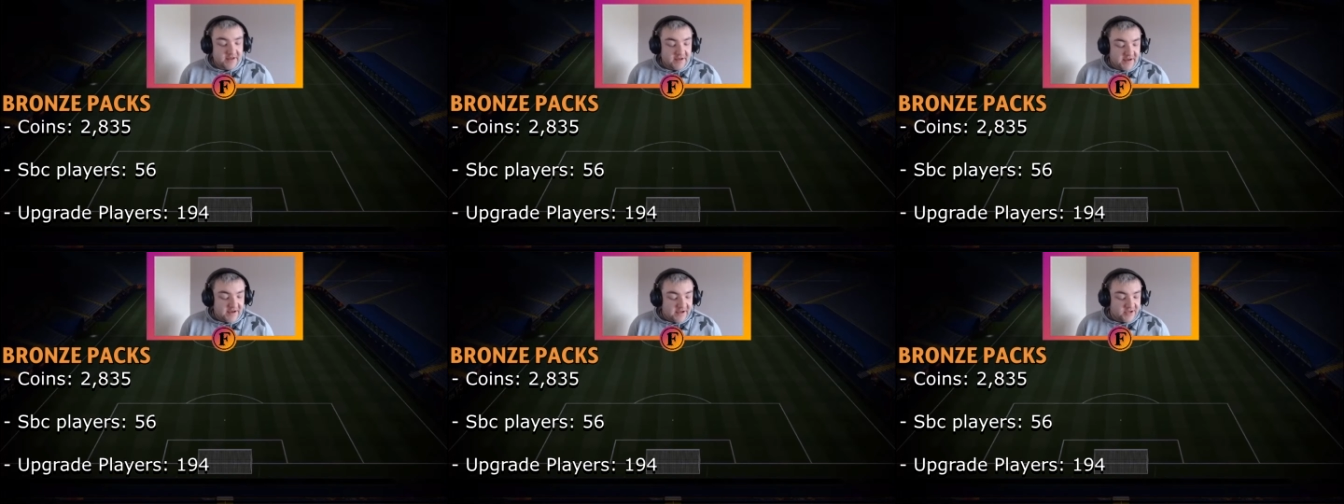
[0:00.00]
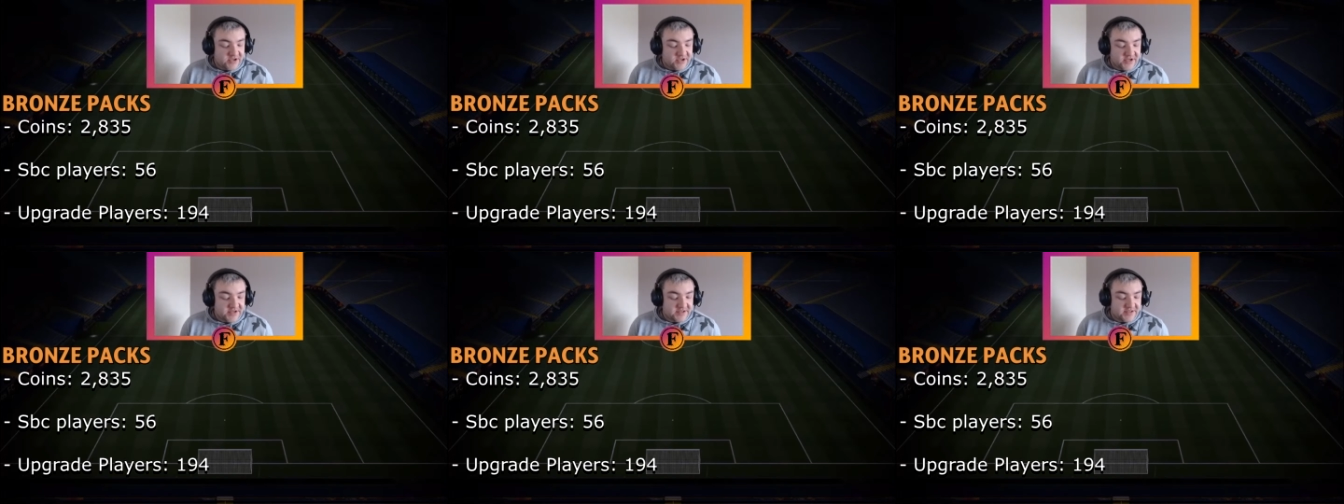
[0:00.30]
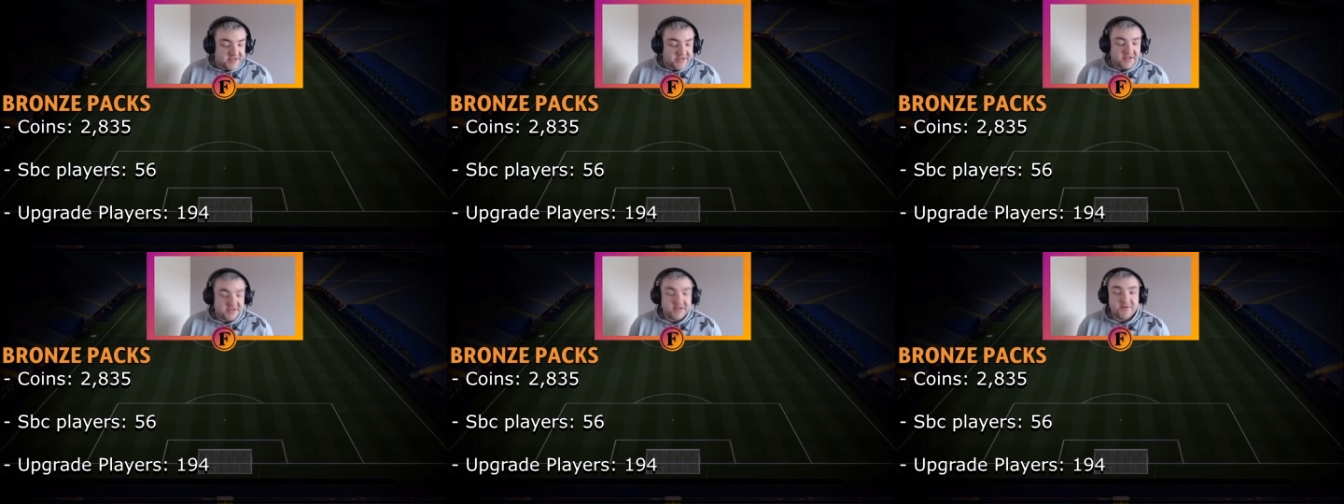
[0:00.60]
As you can
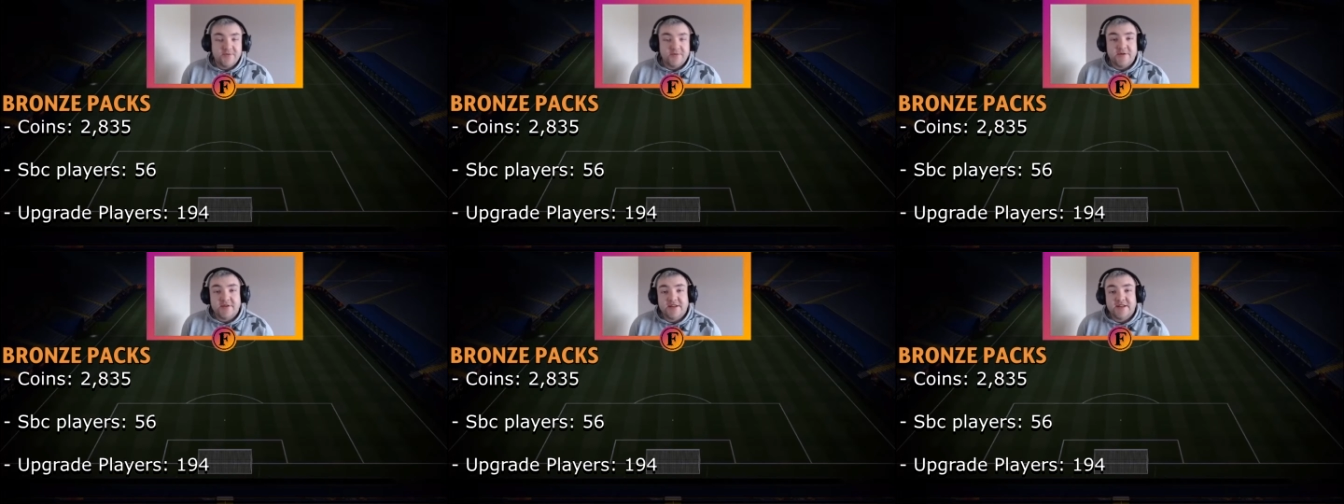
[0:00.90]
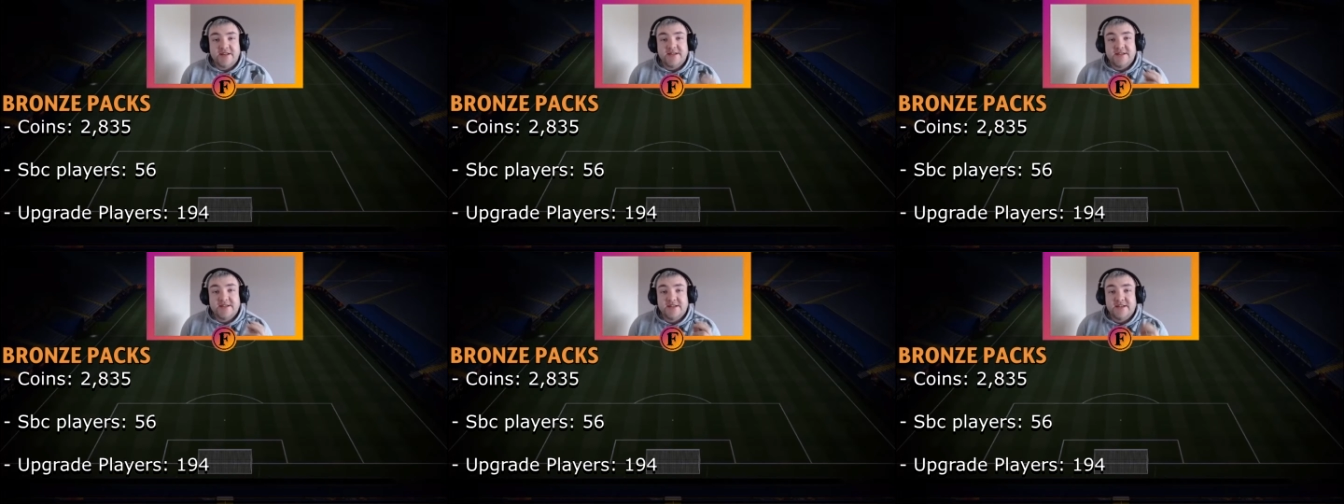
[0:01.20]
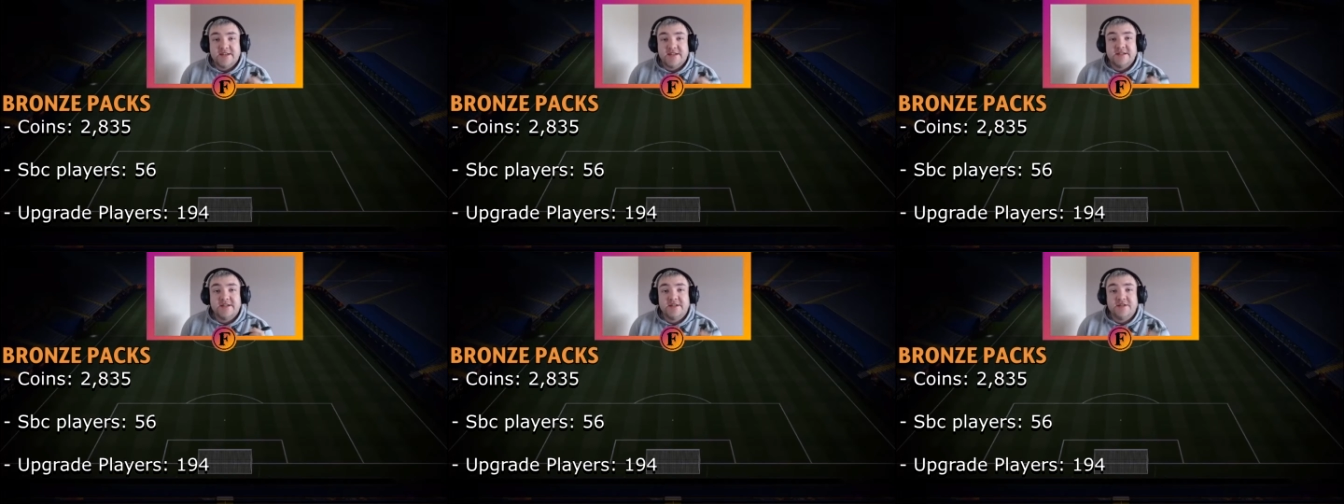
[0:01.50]
see, we did
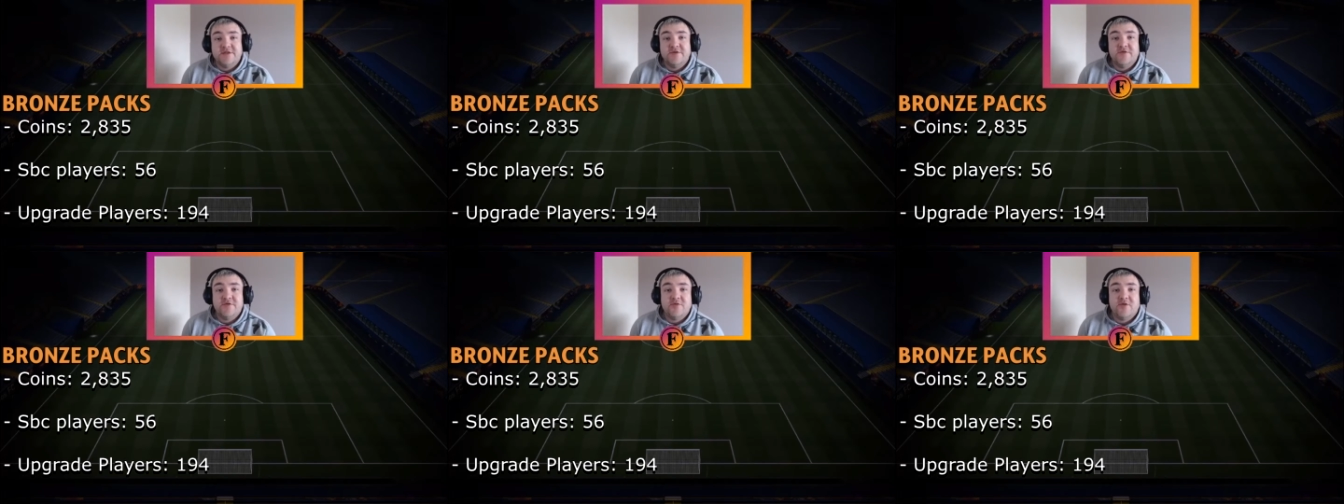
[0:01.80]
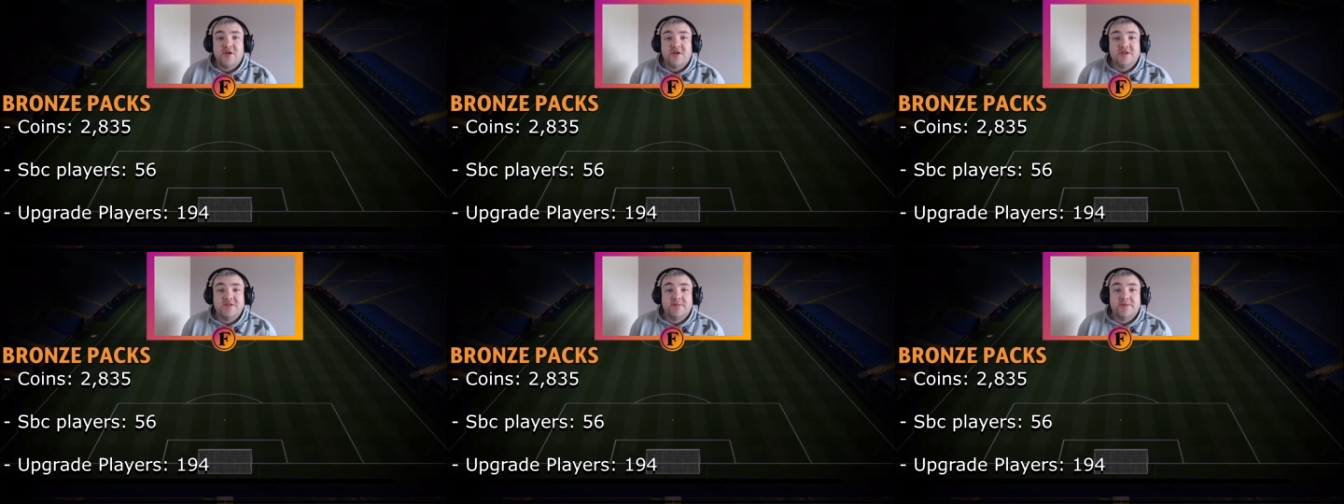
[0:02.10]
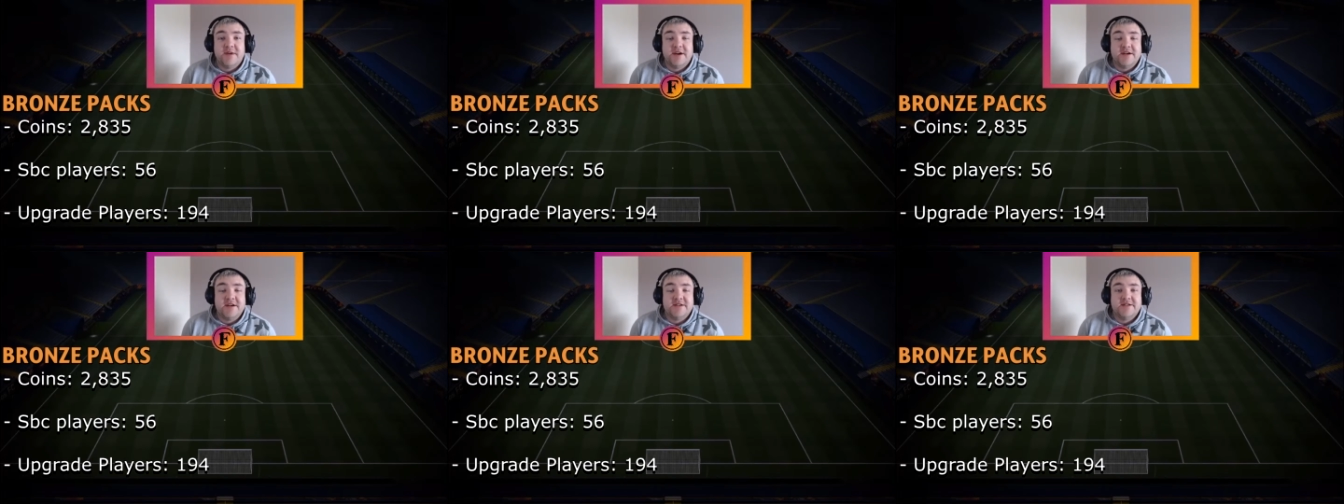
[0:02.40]
sixty-two bronze
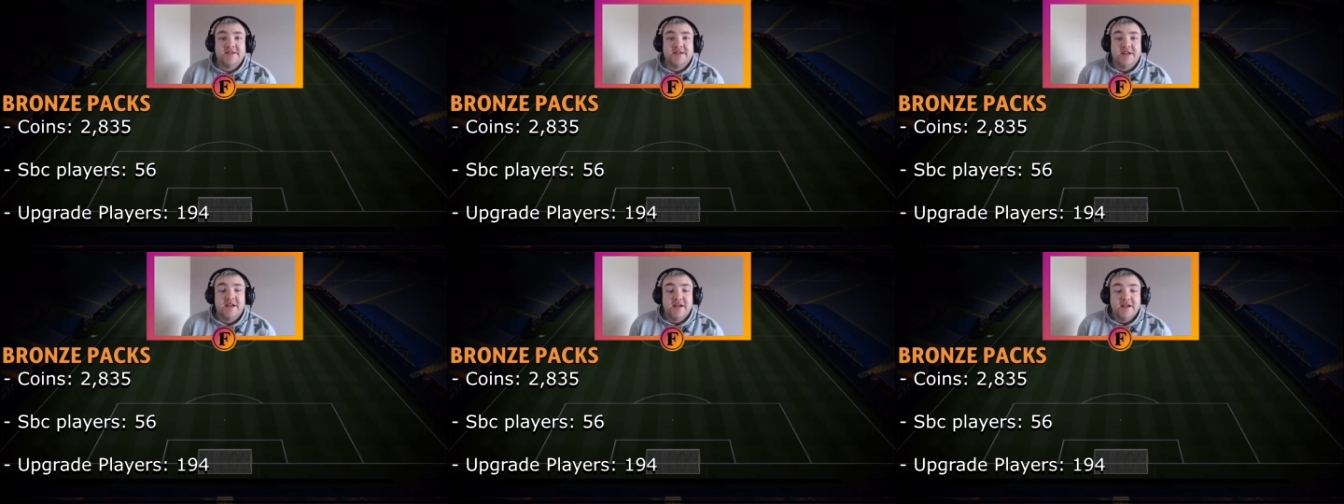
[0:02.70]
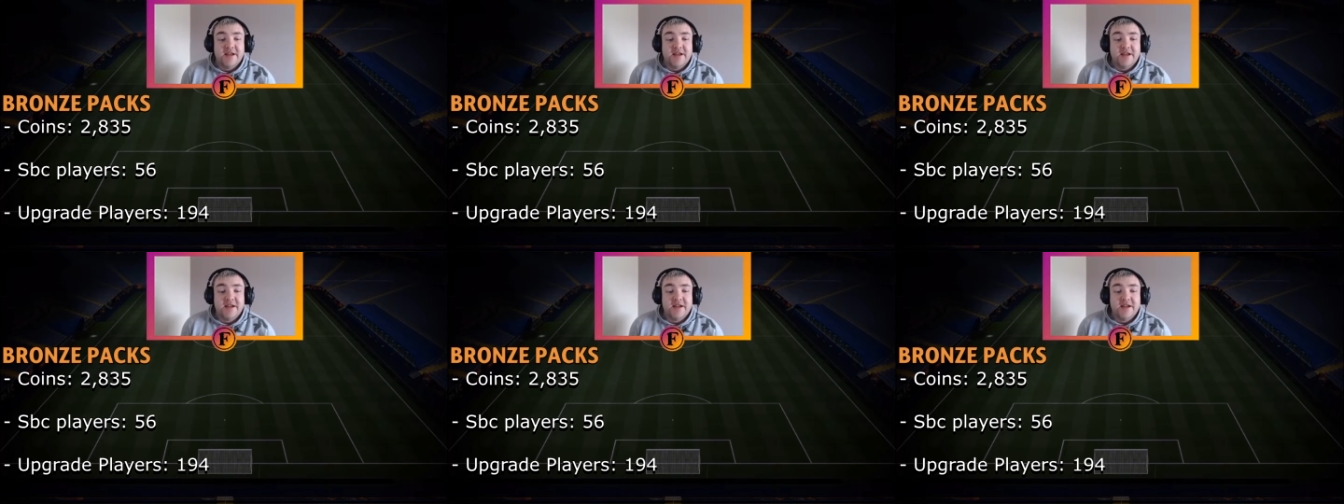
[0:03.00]
packs,